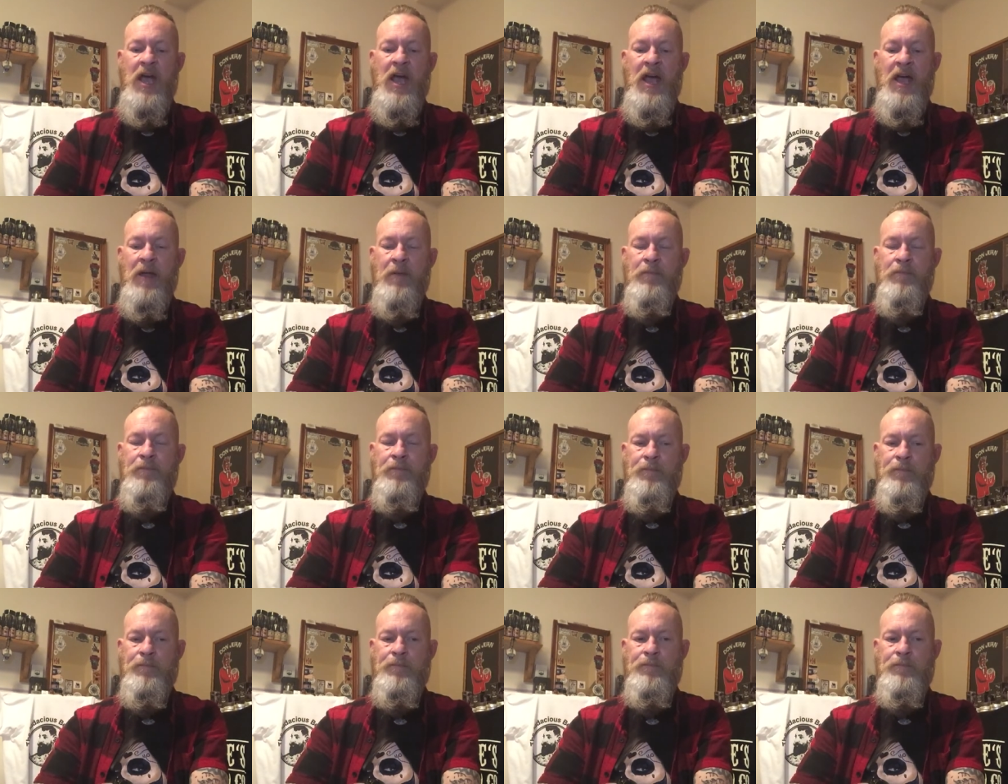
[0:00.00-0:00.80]
um,
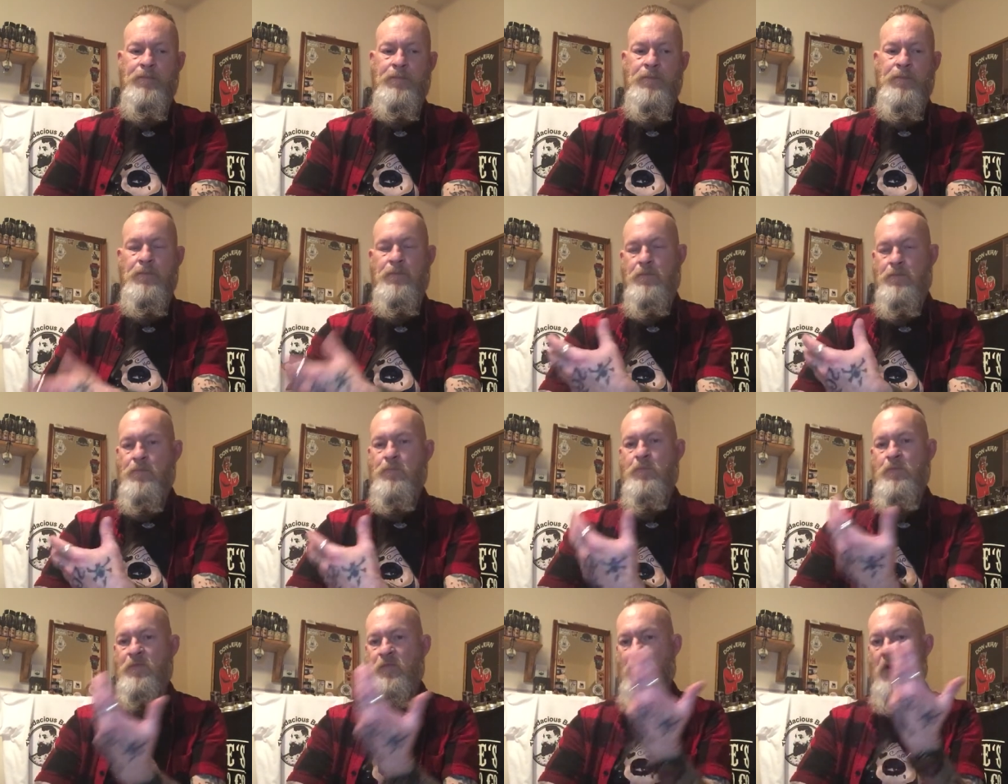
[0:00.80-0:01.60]

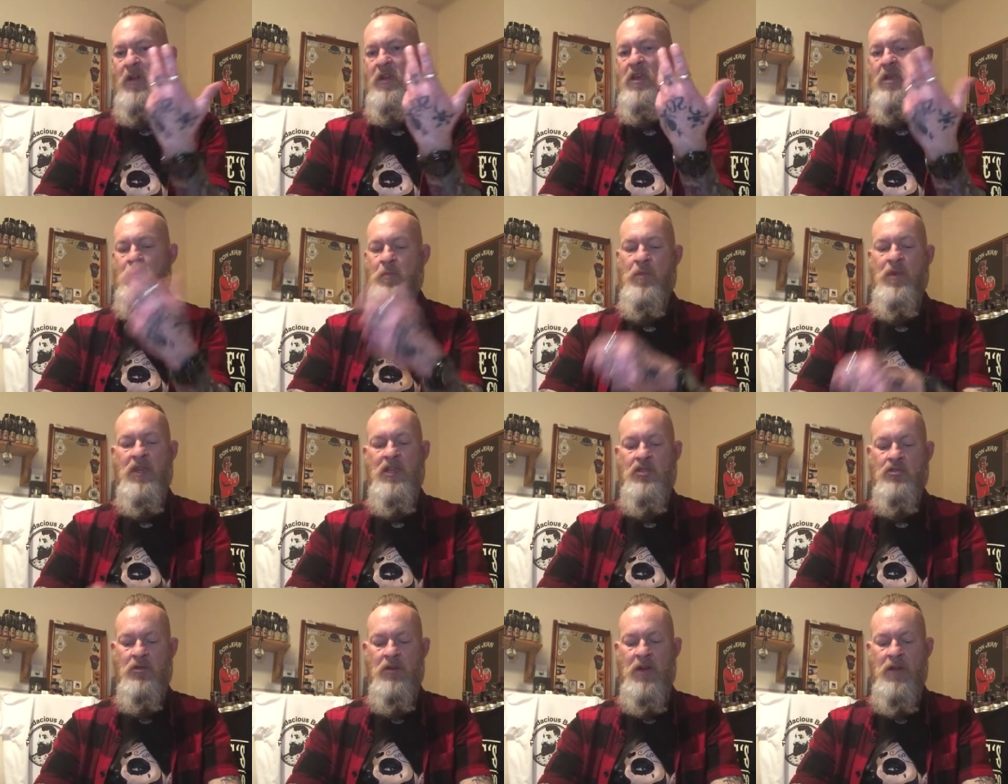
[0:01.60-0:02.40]
Viking
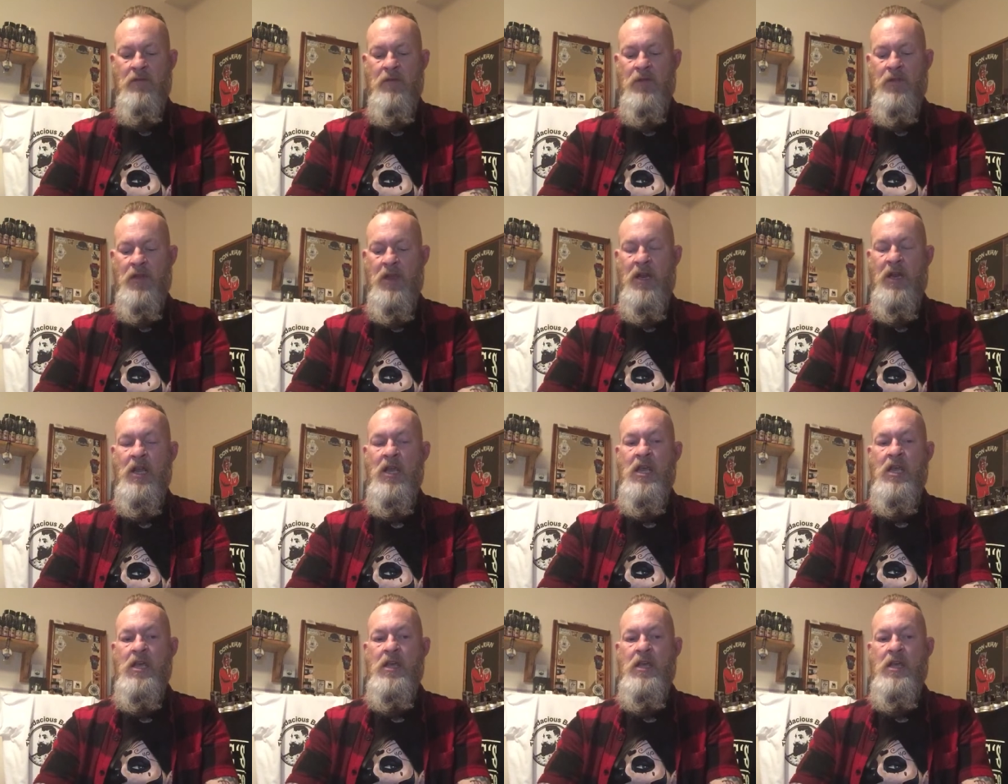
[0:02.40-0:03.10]
picture and everything.